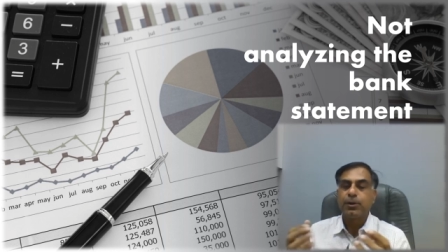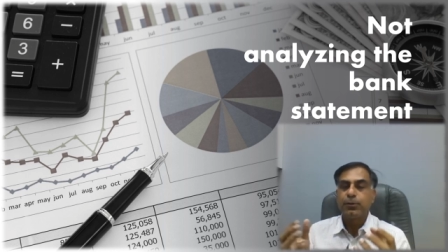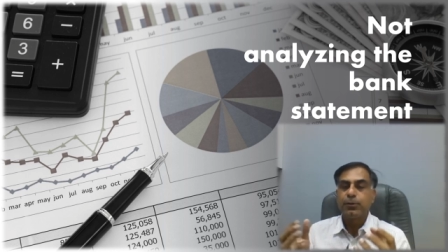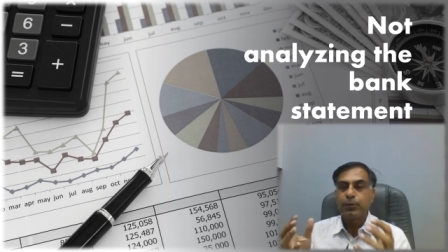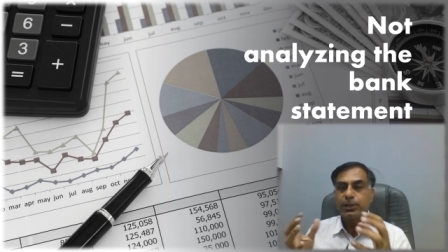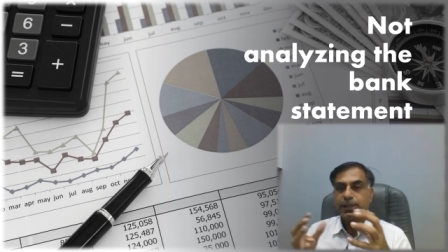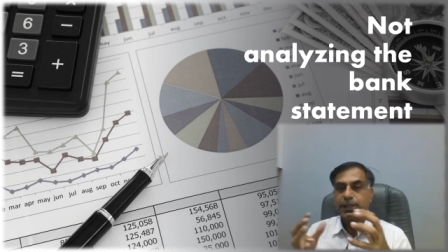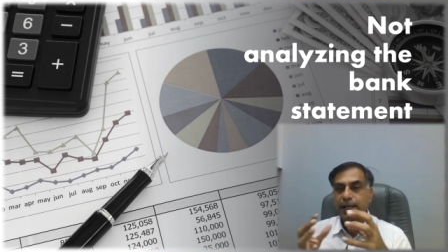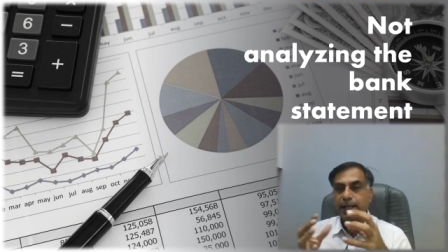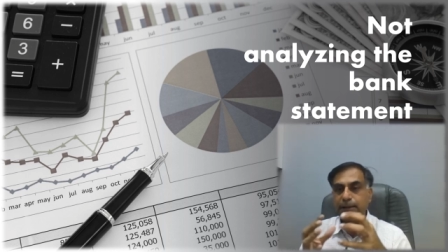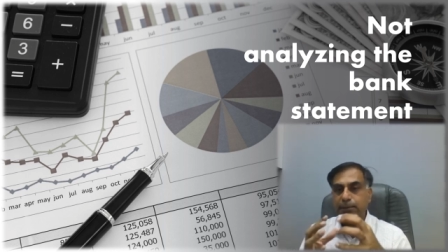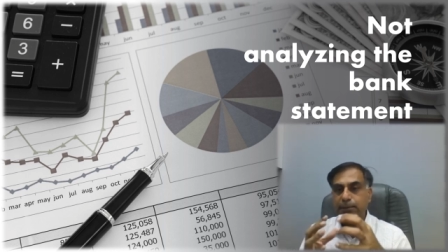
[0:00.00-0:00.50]

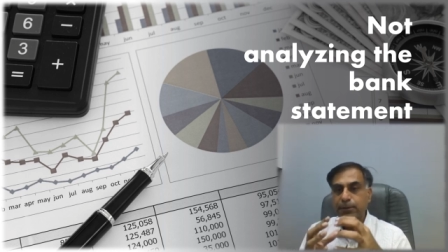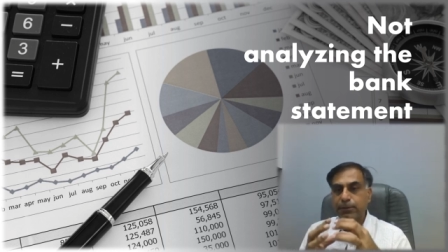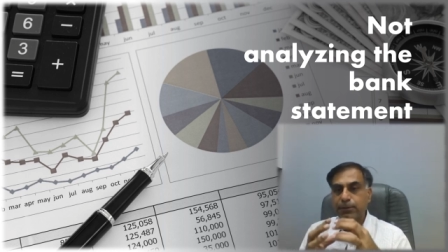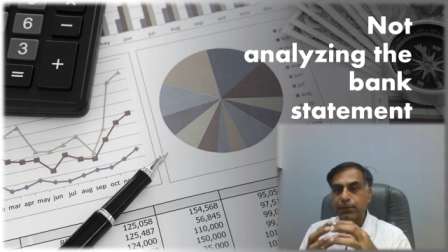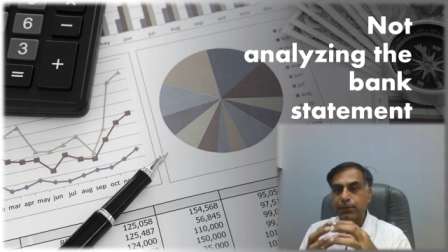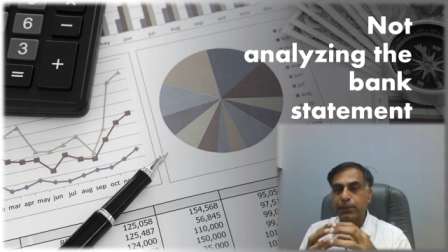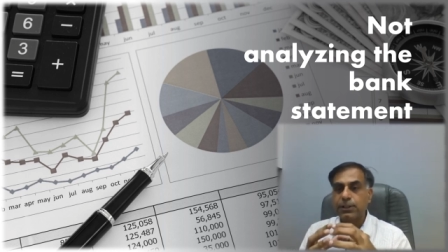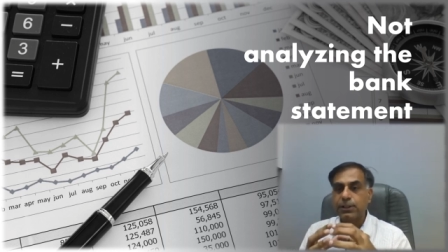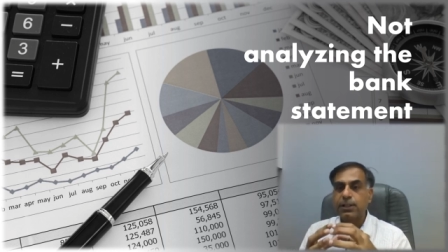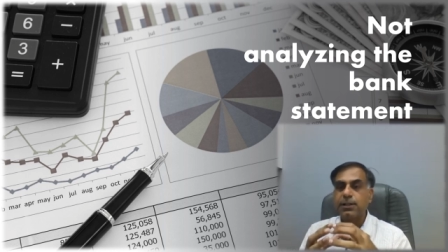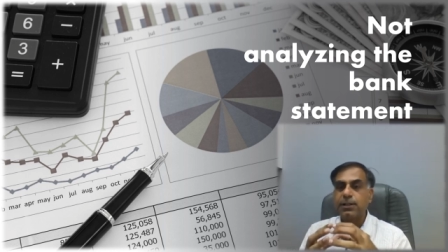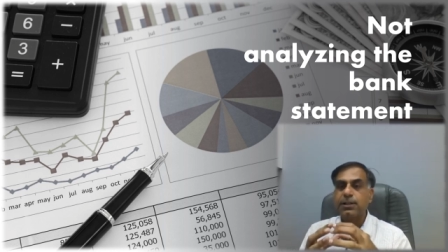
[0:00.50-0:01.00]
which I'll be
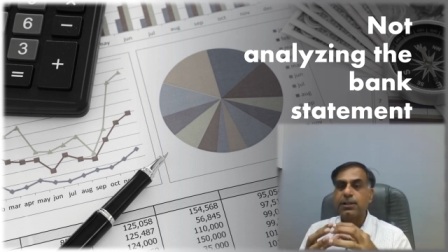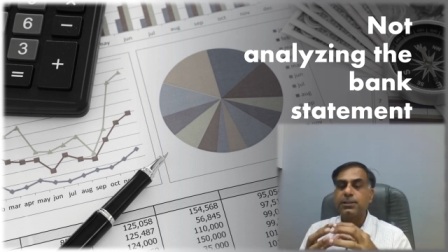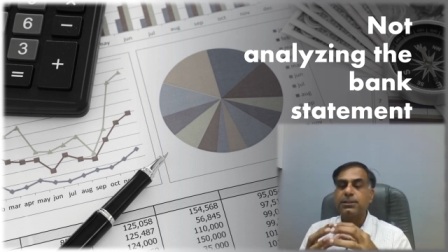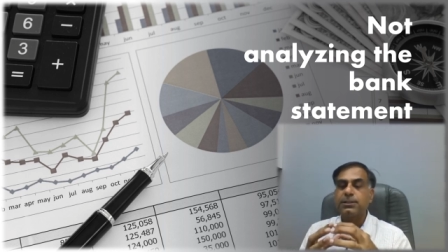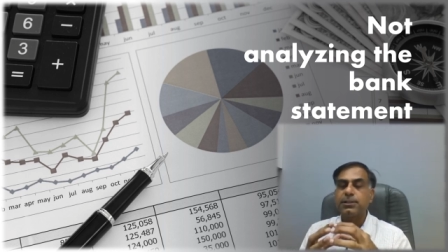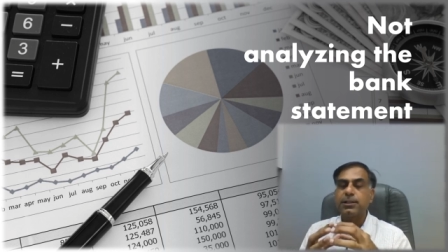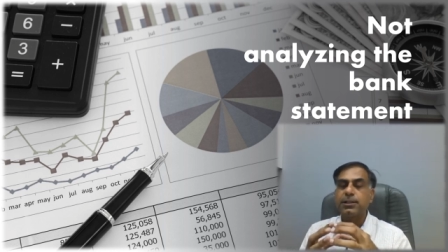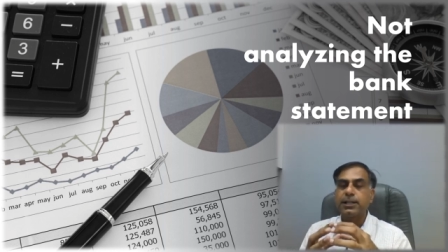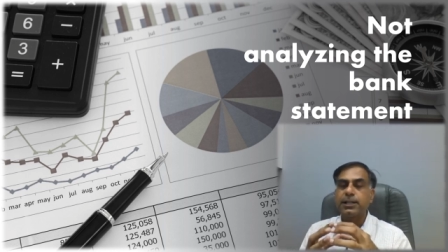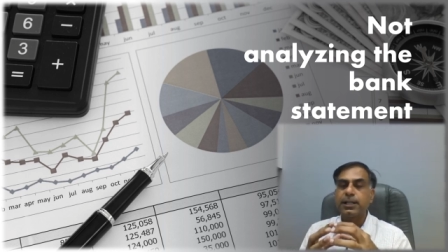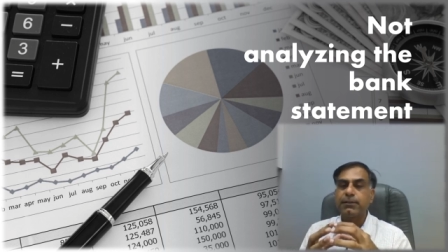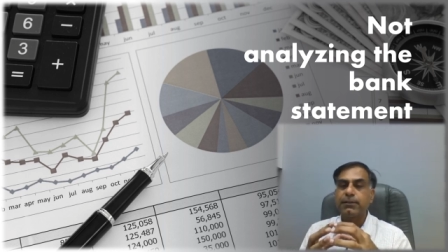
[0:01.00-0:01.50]
further
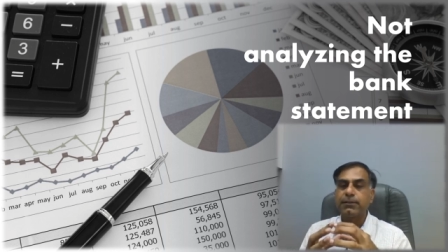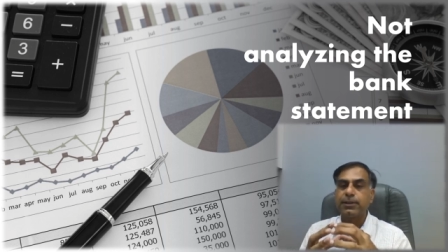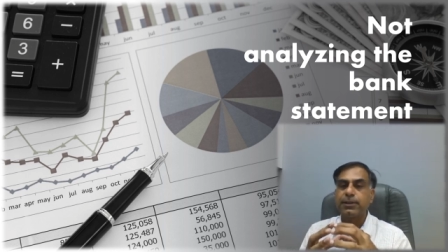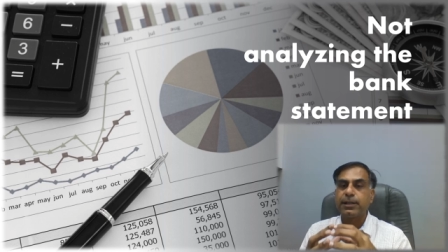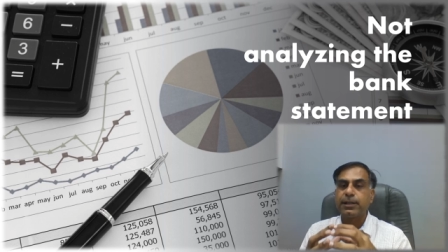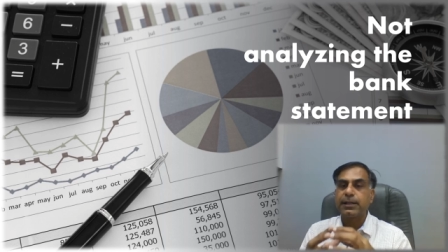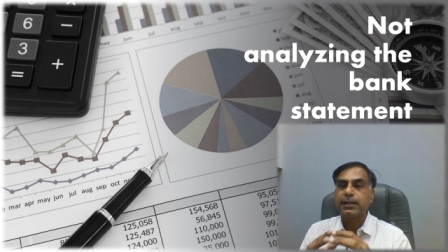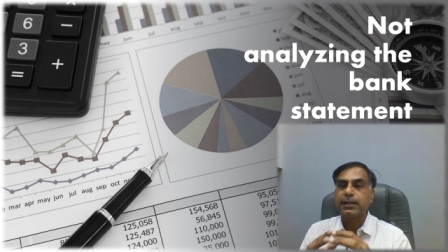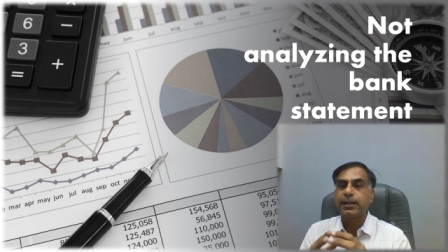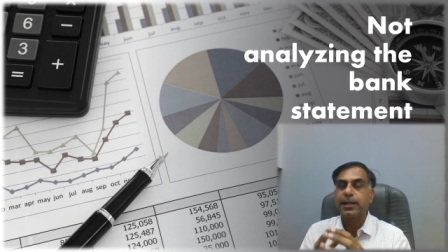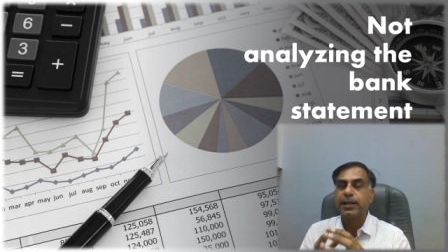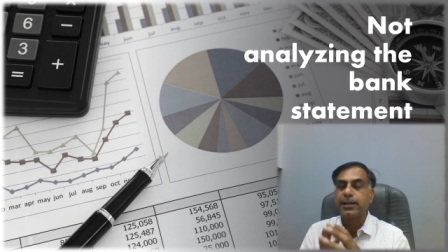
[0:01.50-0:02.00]
consulting with
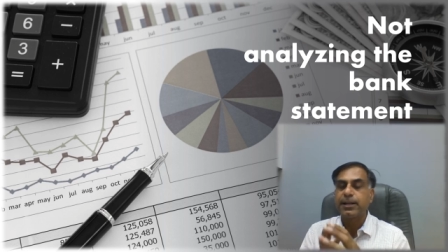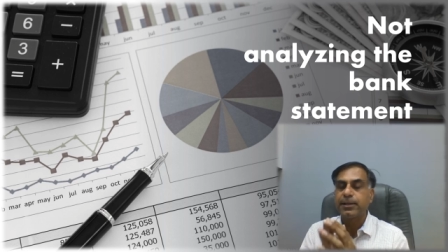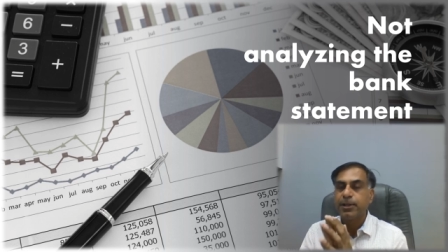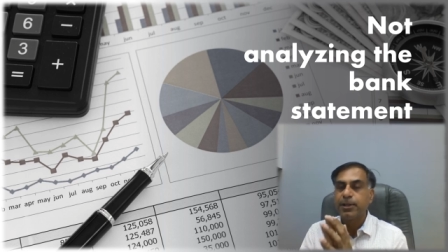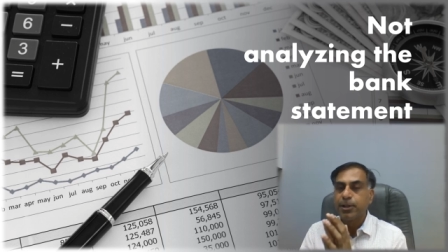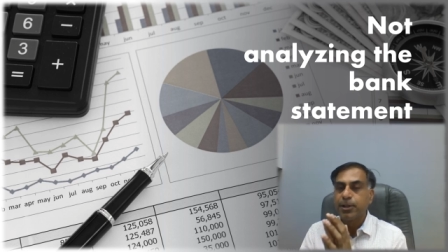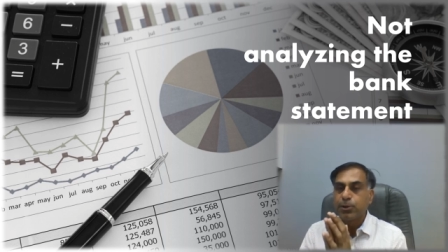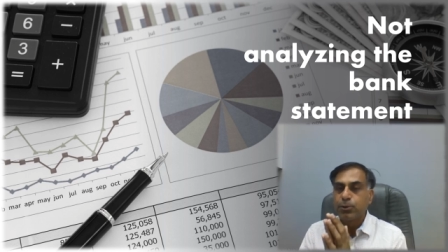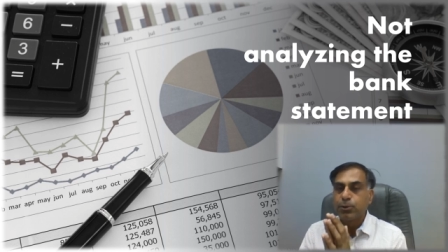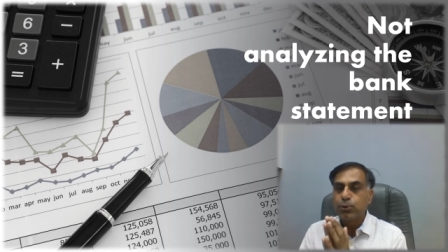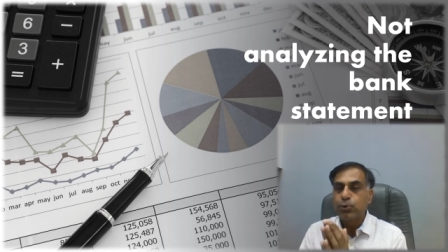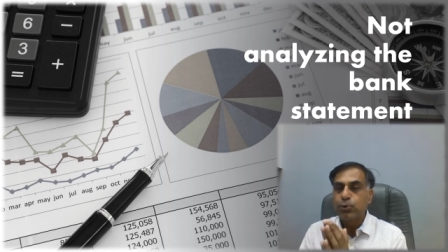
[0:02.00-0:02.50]
the client
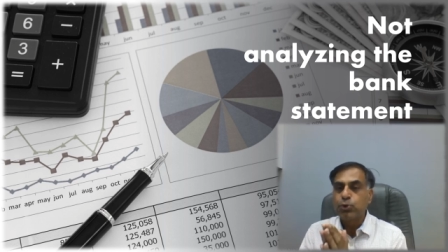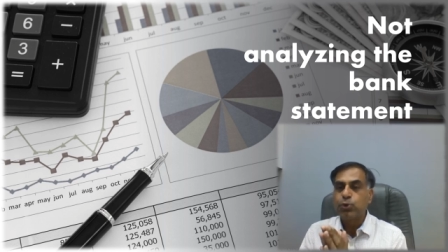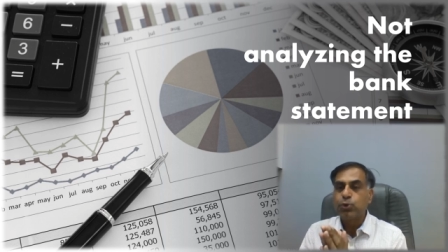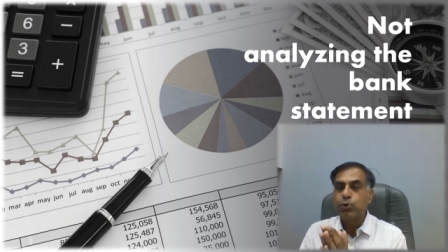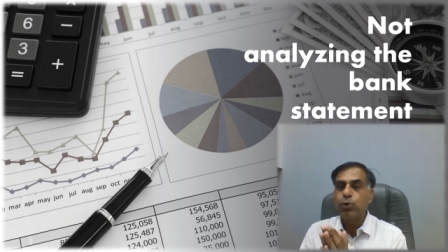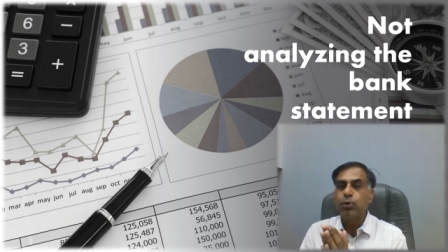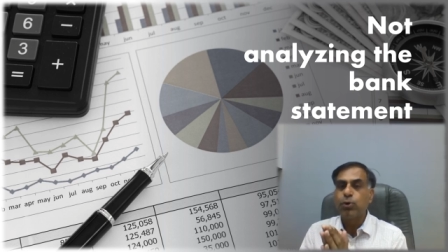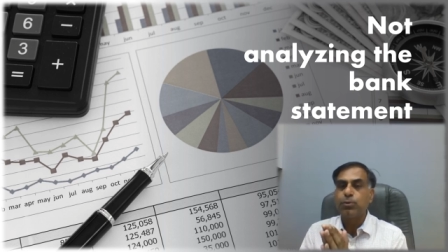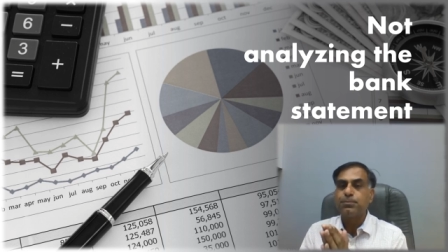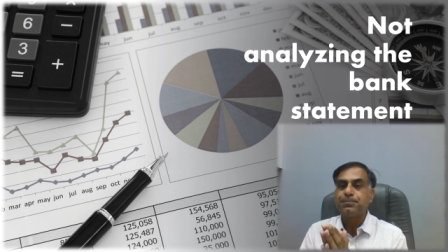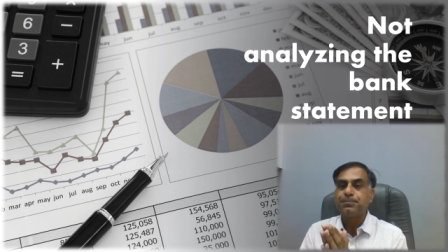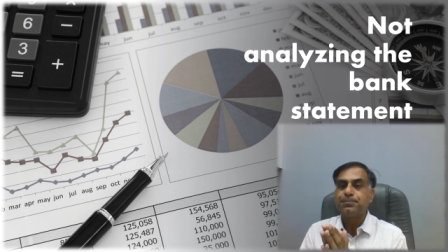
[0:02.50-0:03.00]
to
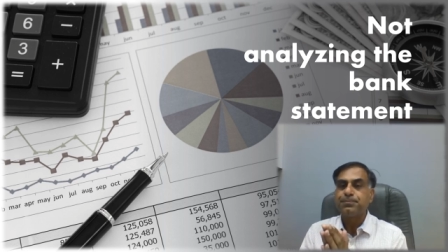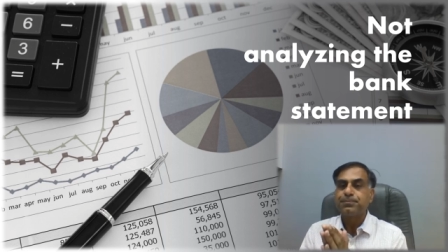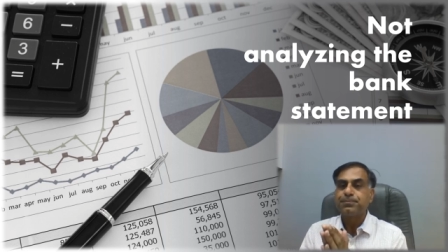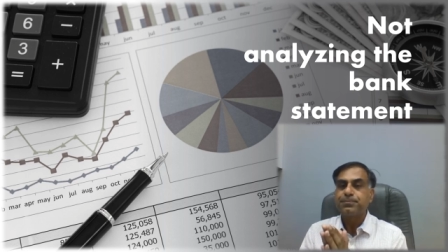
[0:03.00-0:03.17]
show